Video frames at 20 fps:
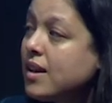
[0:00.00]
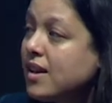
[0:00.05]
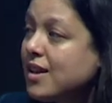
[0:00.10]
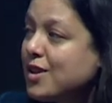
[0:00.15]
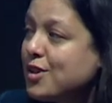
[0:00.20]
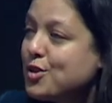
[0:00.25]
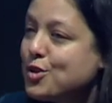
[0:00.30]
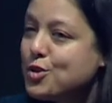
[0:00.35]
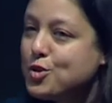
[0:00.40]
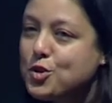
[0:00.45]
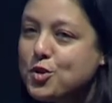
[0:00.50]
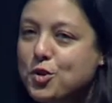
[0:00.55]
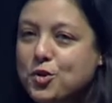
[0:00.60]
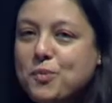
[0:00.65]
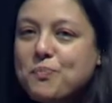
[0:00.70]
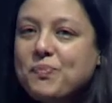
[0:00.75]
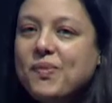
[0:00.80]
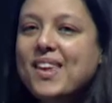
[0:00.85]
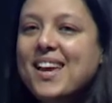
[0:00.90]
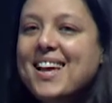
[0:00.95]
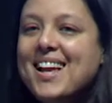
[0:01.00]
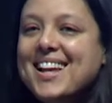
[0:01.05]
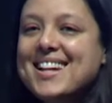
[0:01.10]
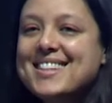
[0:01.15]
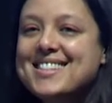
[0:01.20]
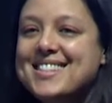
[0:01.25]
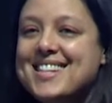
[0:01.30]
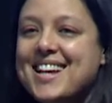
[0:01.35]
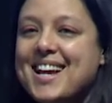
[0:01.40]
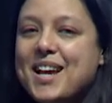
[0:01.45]
the two,
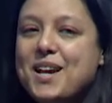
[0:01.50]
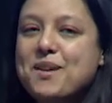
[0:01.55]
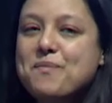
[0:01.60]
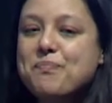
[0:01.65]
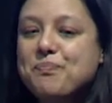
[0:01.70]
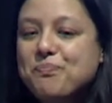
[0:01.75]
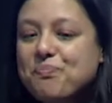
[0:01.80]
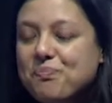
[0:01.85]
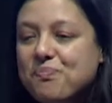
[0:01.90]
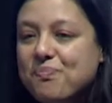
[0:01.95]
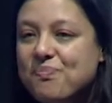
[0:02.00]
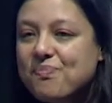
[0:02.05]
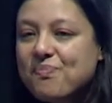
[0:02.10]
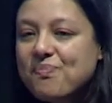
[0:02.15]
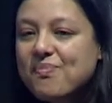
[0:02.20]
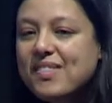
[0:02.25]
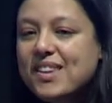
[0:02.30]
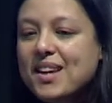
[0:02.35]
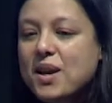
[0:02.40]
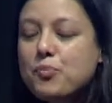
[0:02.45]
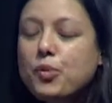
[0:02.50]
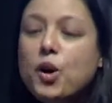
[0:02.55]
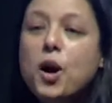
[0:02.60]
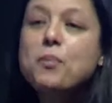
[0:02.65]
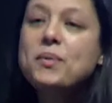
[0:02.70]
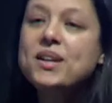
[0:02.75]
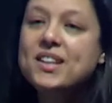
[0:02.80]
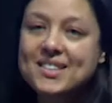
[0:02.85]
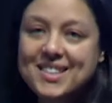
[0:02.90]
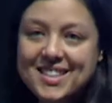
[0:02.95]
let's say,
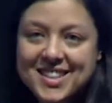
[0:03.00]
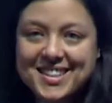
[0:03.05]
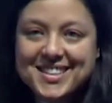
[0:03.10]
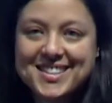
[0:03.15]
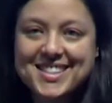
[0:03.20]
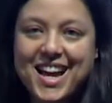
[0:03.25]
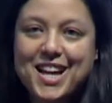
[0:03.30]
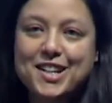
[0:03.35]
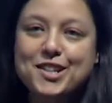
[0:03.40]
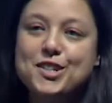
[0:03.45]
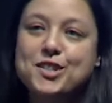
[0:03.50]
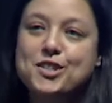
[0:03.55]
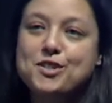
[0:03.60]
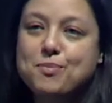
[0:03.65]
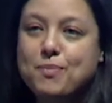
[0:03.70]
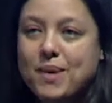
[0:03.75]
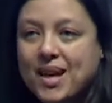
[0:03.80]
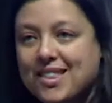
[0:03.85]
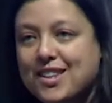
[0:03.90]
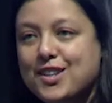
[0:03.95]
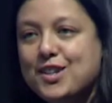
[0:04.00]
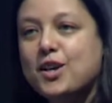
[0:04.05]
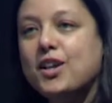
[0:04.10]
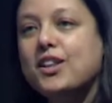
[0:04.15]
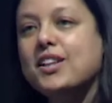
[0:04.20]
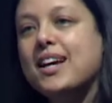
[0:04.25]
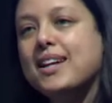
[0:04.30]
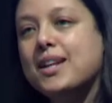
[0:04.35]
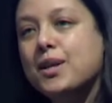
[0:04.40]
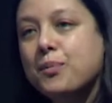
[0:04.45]
prominent contenders, methanol
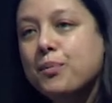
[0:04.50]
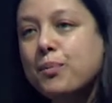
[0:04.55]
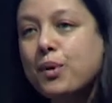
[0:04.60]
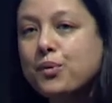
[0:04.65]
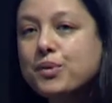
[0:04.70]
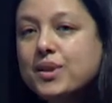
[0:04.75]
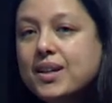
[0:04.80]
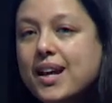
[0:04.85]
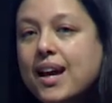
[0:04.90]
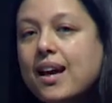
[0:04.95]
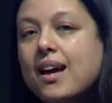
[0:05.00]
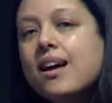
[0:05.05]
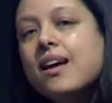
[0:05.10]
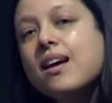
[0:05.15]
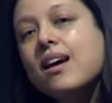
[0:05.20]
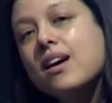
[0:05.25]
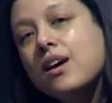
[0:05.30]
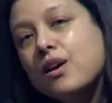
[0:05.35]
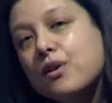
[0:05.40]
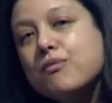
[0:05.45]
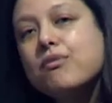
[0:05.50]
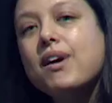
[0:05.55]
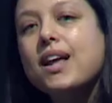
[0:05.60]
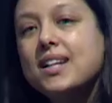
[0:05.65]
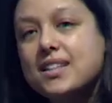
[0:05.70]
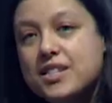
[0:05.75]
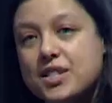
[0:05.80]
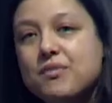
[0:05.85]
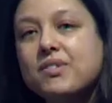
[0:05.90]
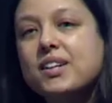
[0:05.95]
and ammonia,
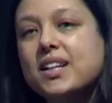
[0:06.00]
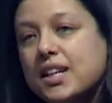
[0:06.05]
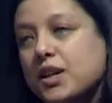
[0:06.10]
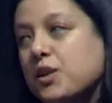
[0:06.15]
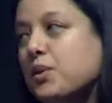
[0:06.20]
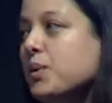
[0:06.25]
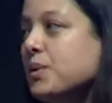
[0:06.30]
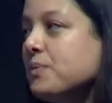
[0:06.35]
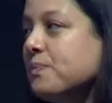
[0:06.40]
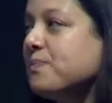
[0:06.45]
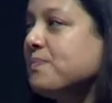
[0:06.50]
relatively equal.